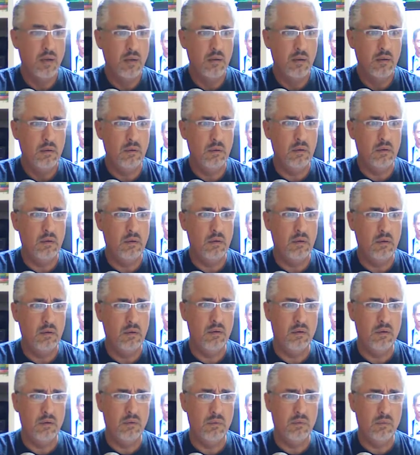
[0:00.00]

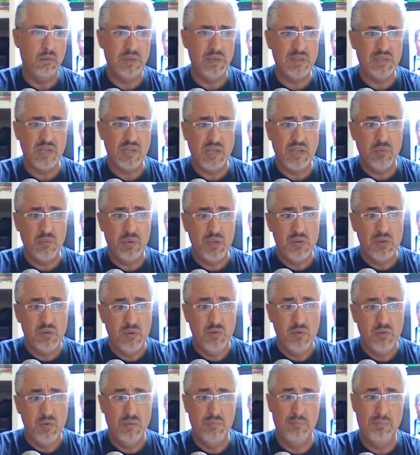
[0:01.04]
What shall we
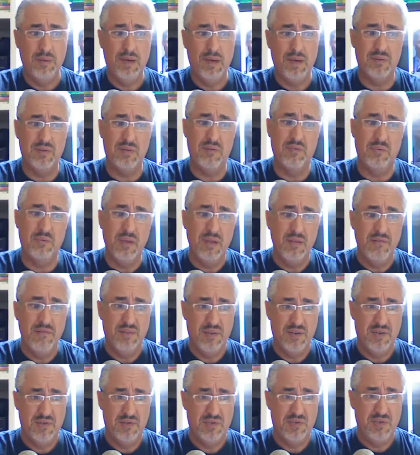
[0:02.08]
do about the
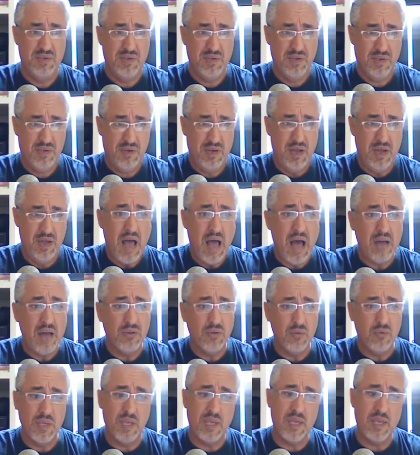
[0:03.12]
river, sir? How do
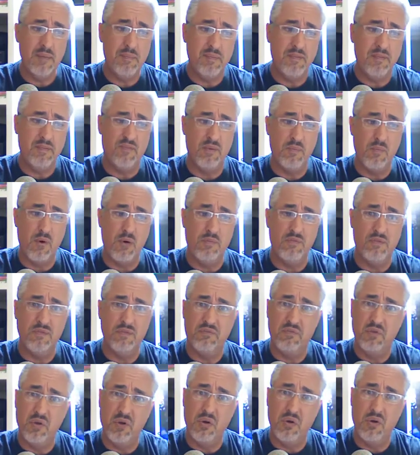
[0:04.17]
we keep it from
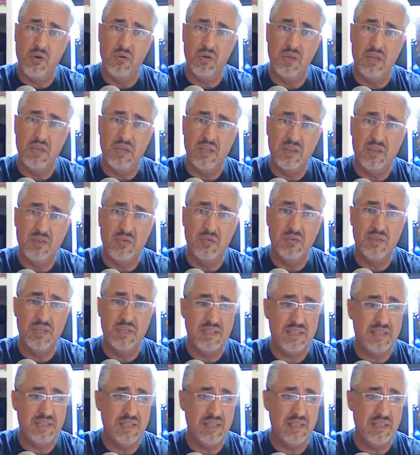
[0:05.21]
overflowing into the
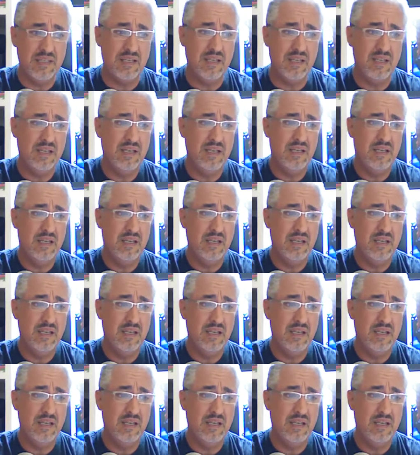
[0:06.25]
city?